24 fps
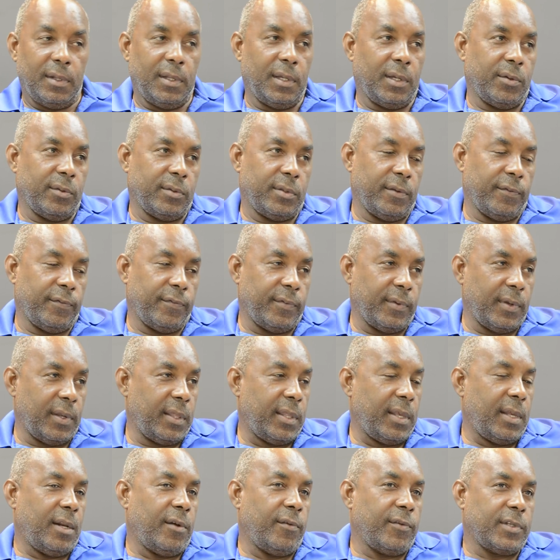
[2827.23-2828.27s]
lucrative.
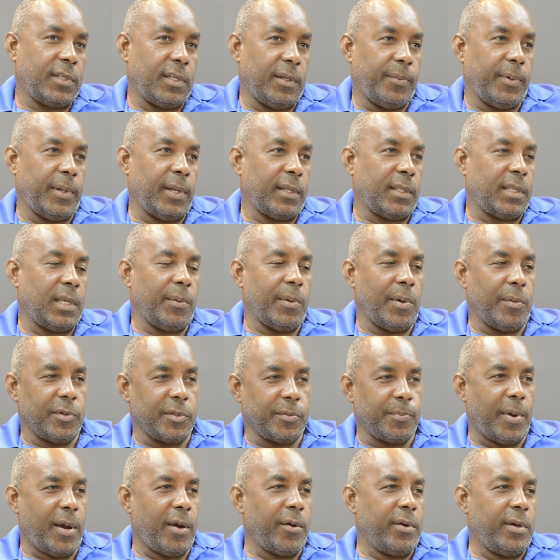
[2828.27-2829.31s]
And then obviously by that time I was
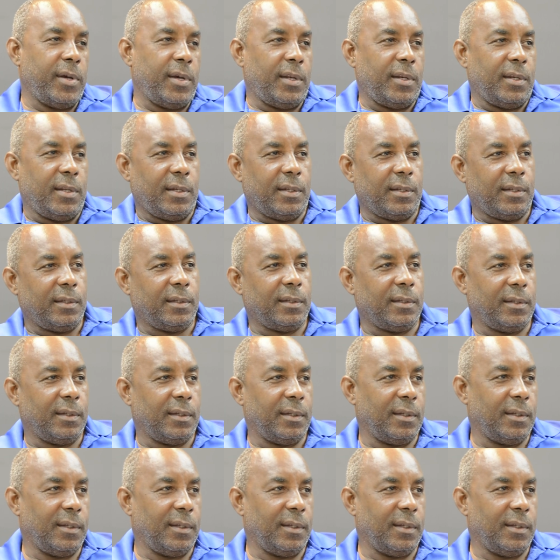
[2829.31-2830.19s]
married, and